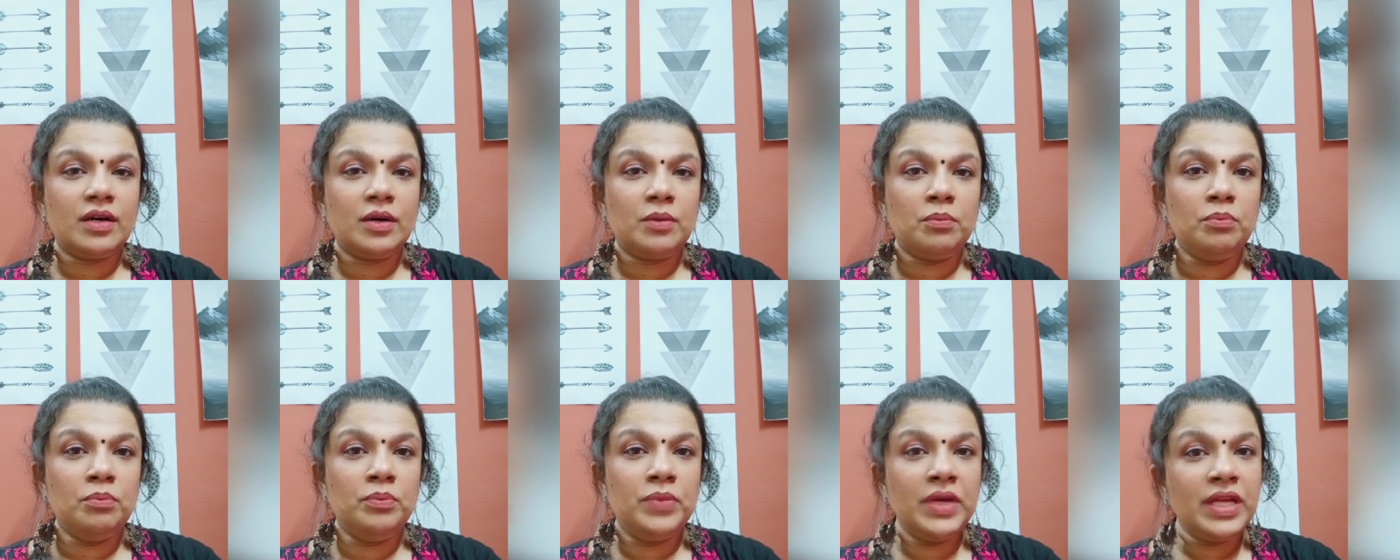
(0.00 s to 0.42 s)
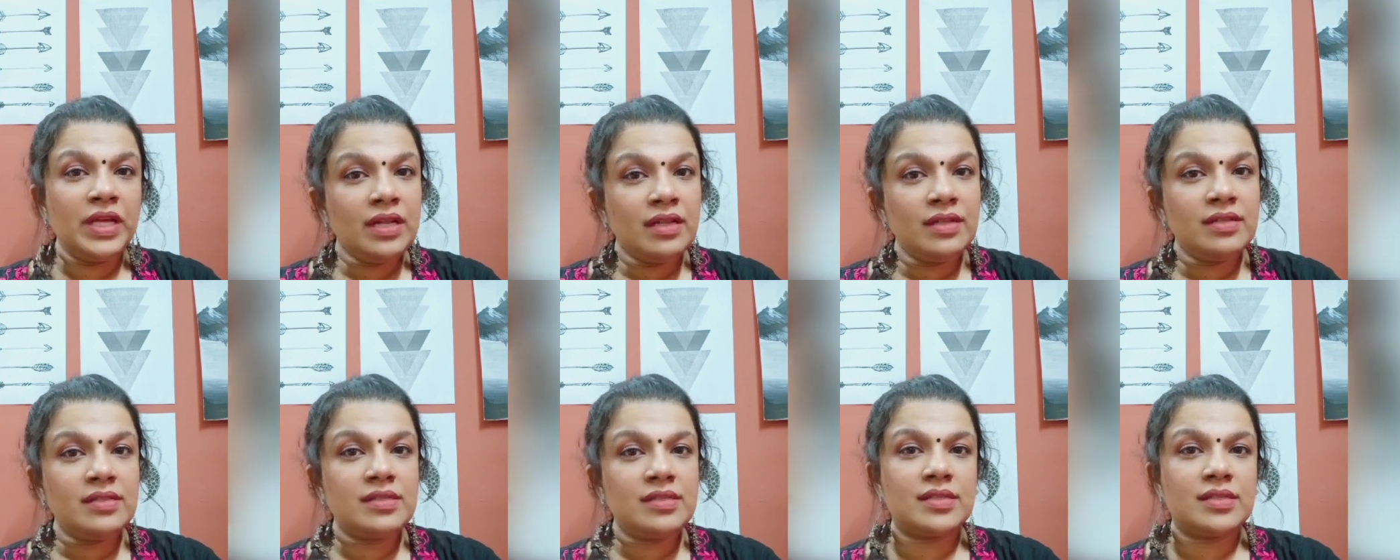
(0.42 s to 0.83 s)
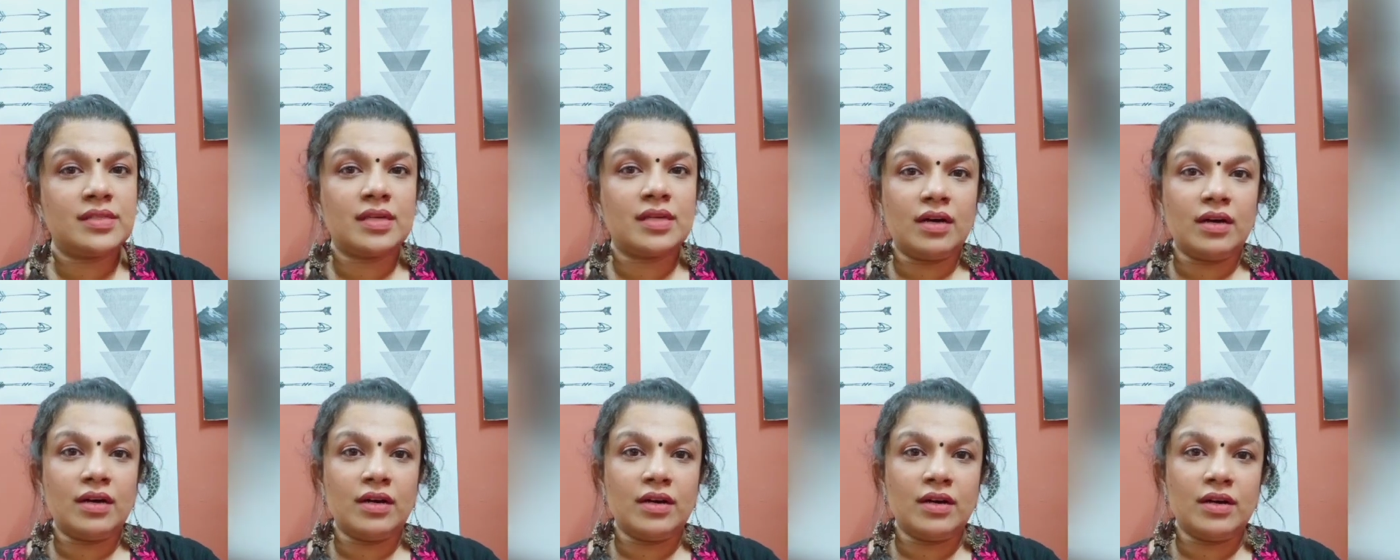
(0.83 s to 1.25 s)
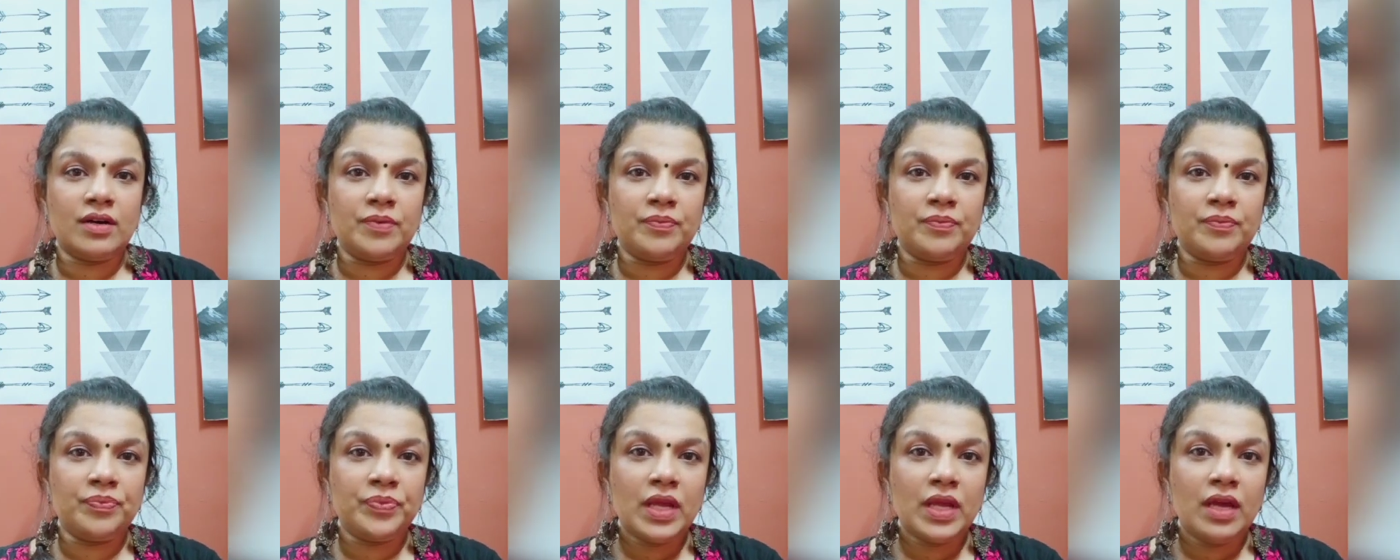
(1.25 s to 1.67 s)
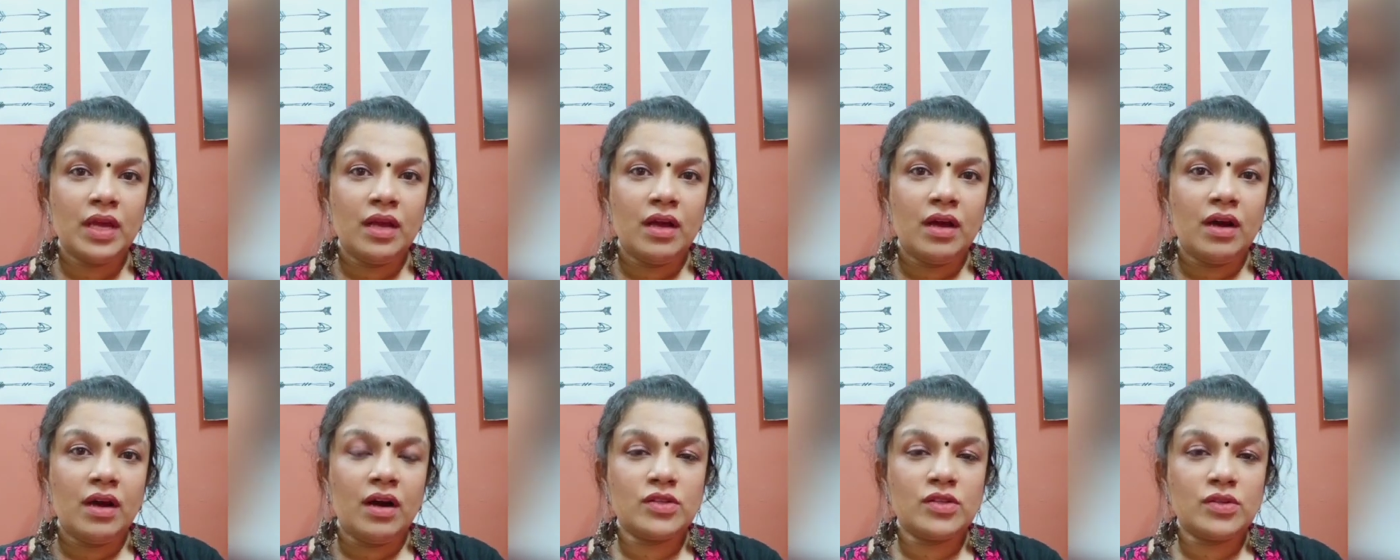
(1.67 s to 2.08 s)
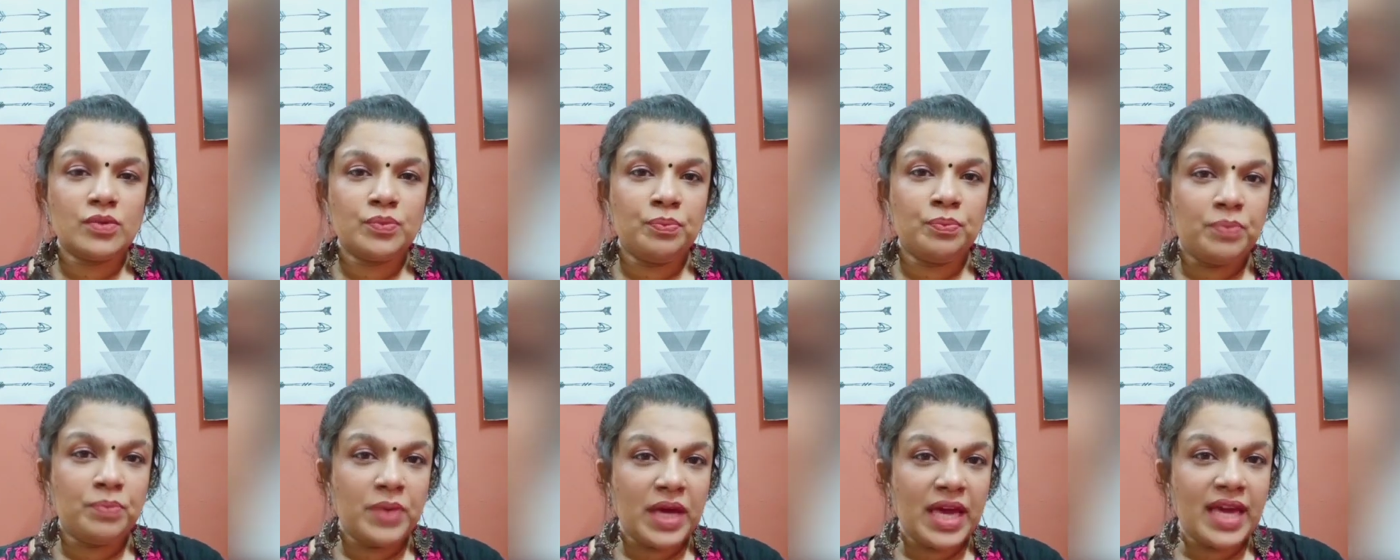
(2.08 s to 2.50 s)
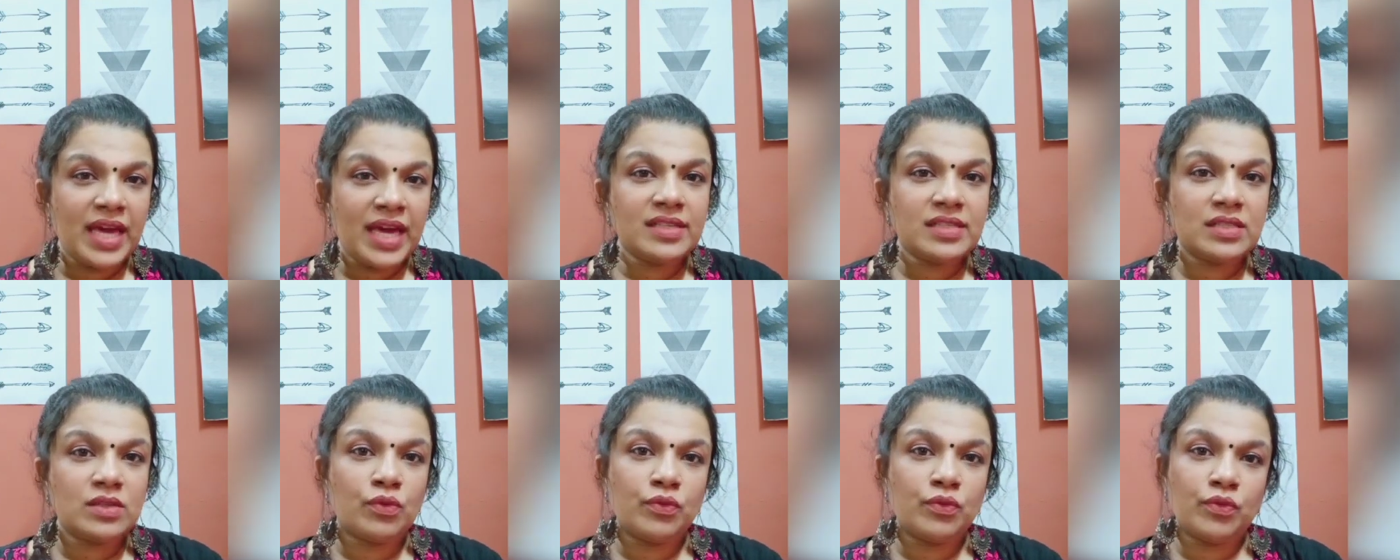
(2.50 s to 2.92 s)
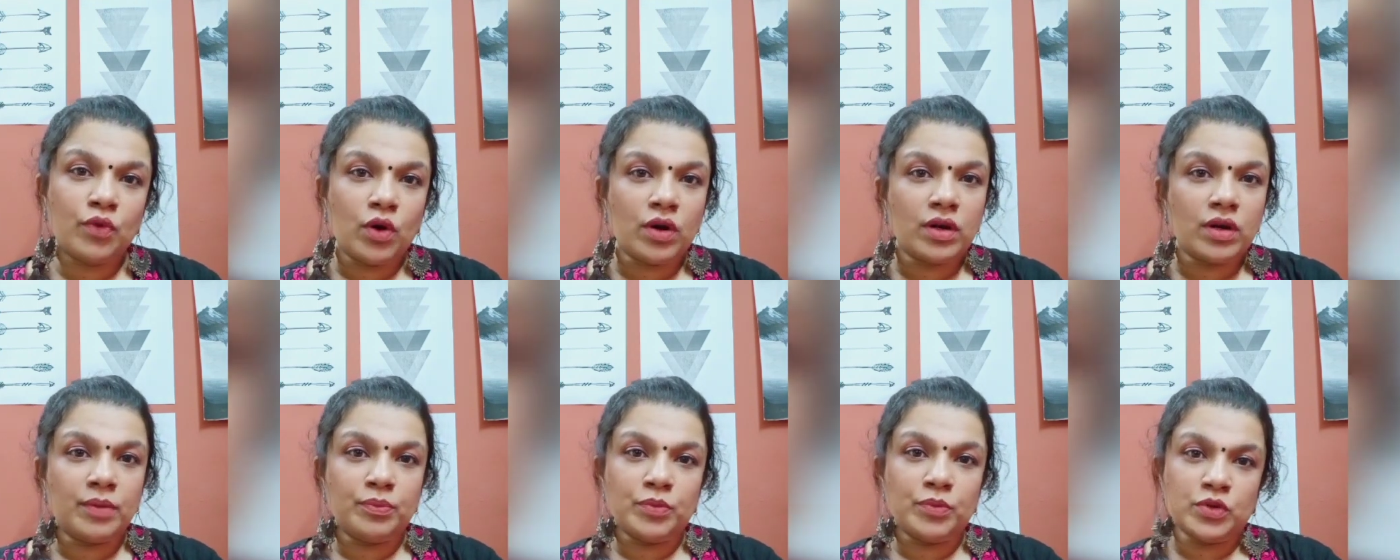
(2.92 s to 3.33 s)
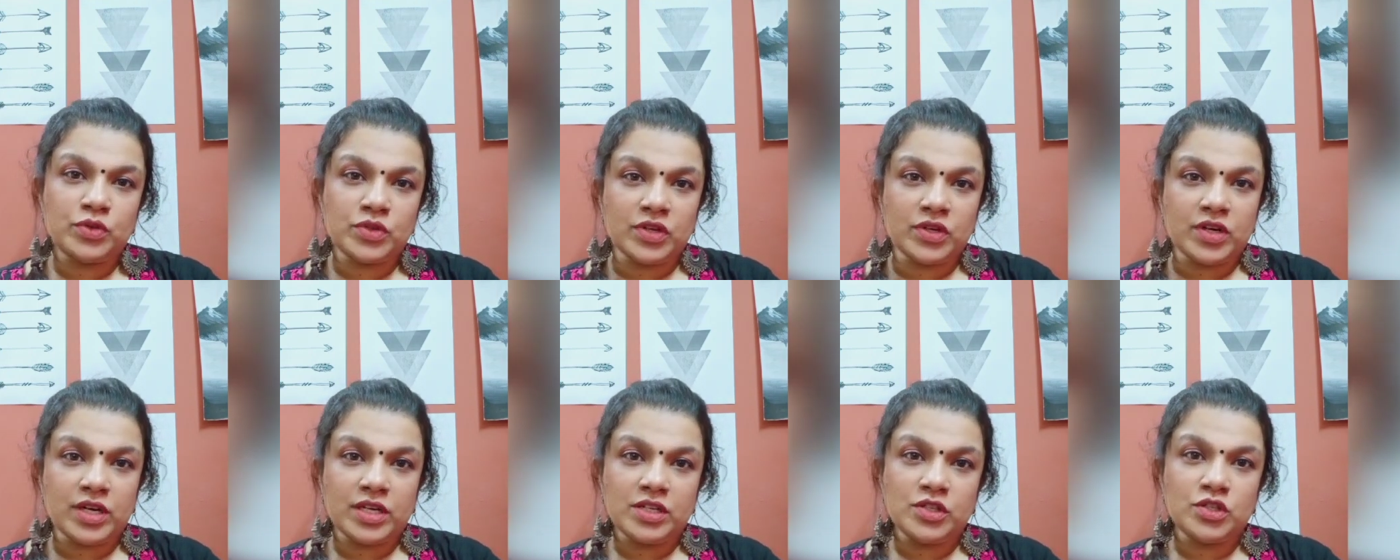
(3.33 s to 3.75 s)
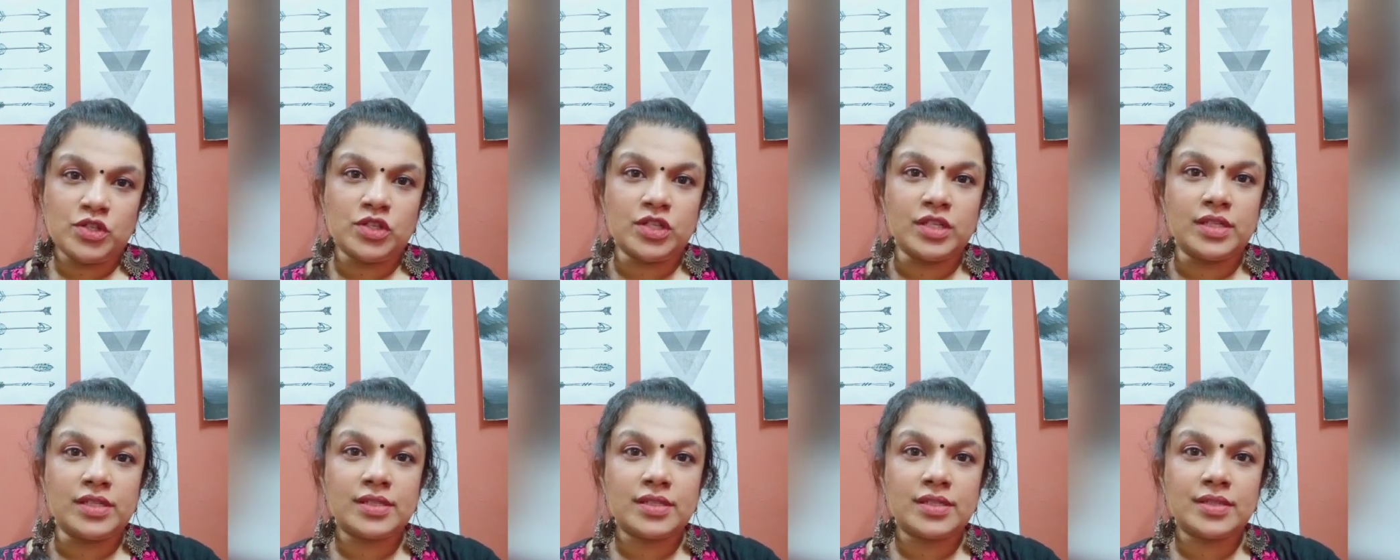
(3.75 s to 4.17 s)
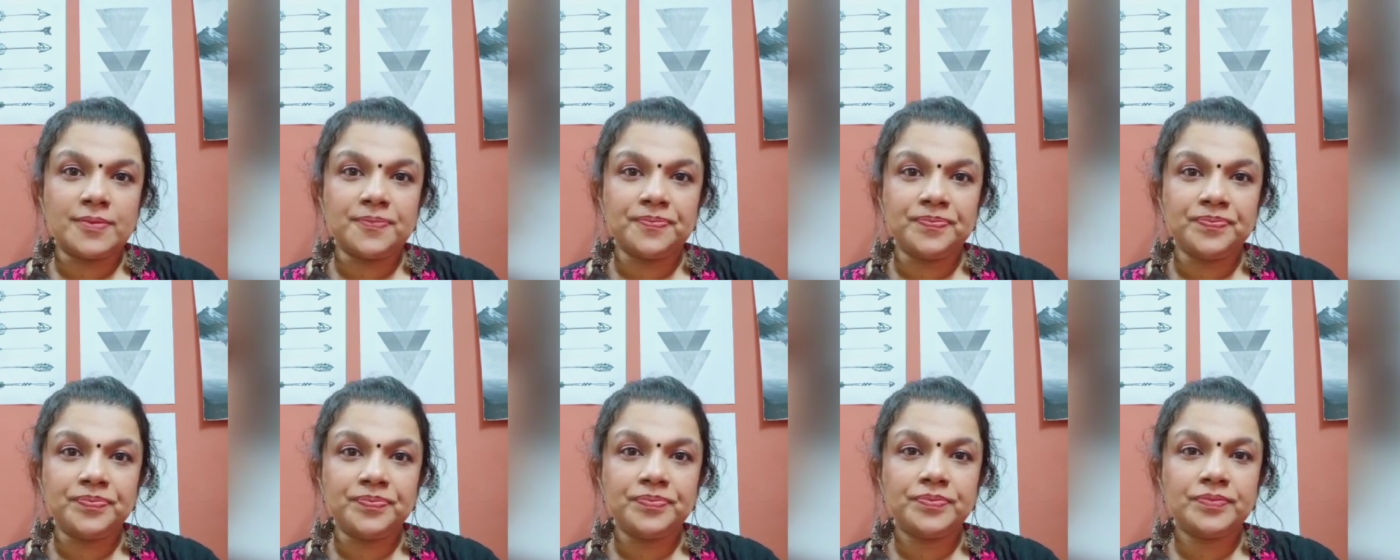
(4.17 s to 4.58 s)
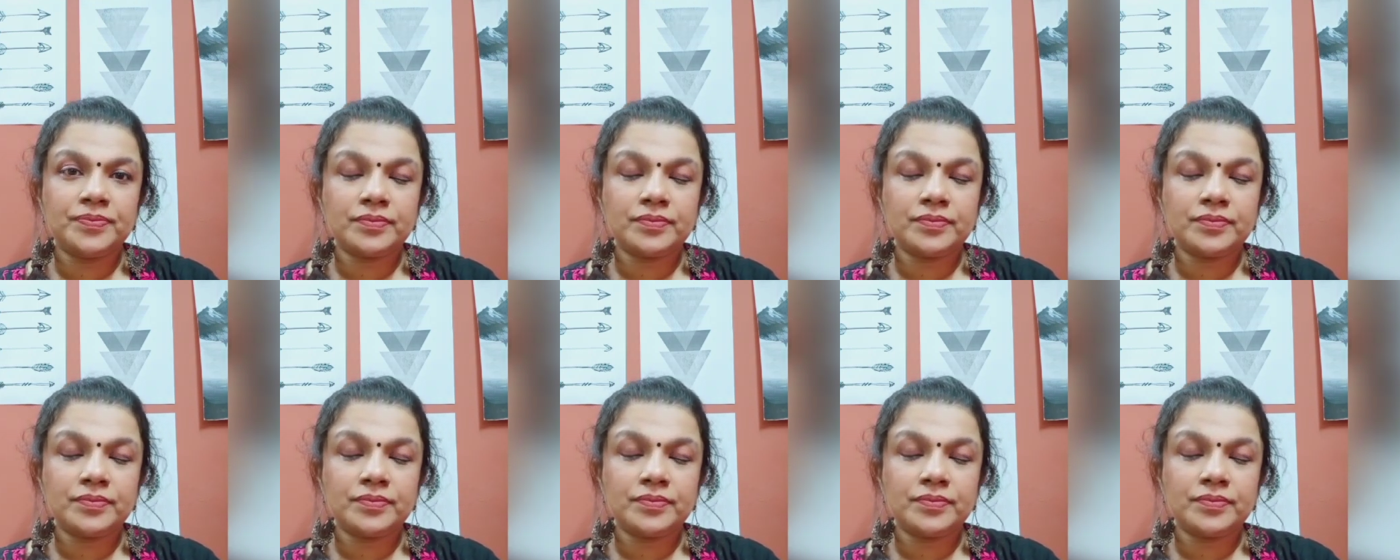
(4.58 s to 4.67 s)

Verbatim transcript: uh, builds. Um, a base for computer engineers.